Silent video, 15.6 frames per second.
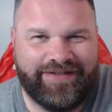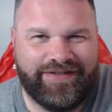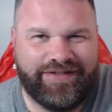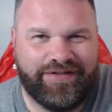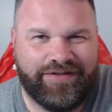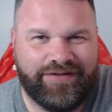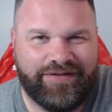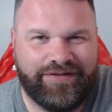
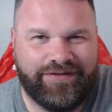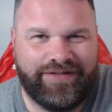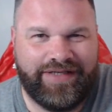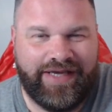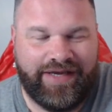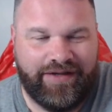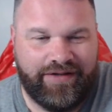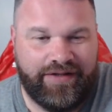So,
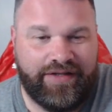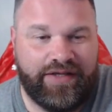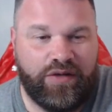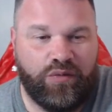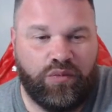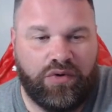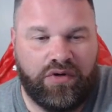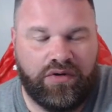yeah,
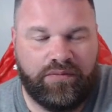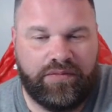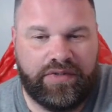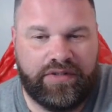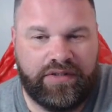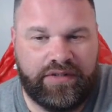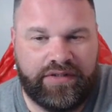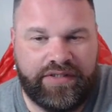it was
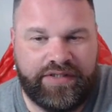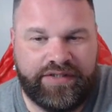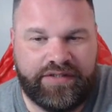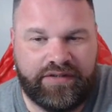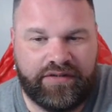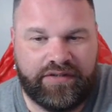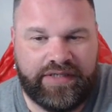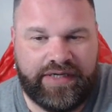a
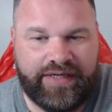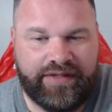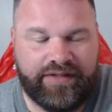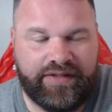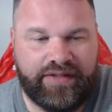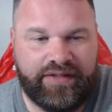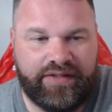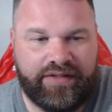decent
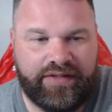crack,